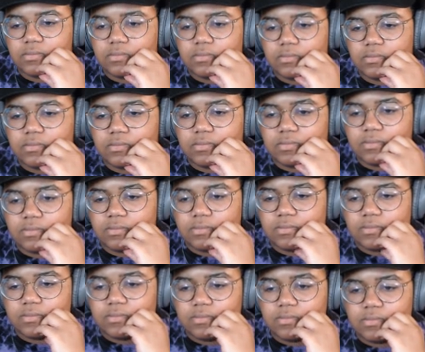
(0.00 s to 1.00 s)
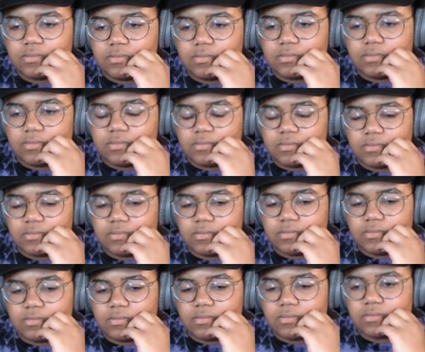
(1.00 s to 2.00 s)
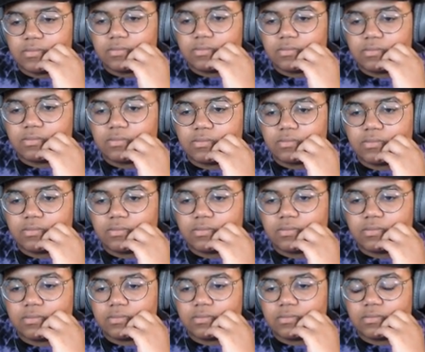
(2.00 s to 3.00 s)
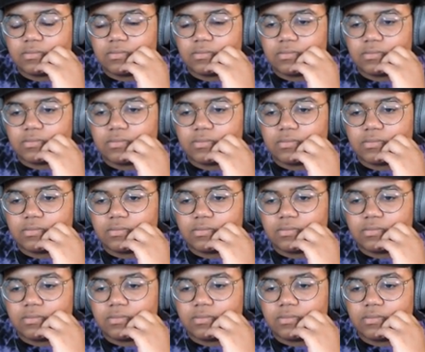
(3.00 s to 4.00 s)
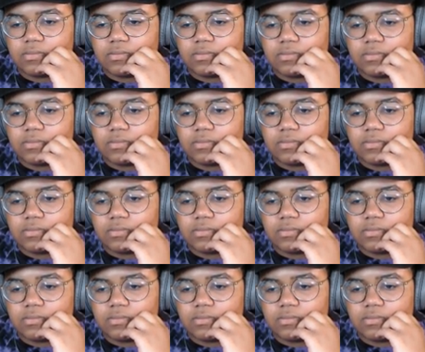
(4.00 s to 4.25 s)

[no speech]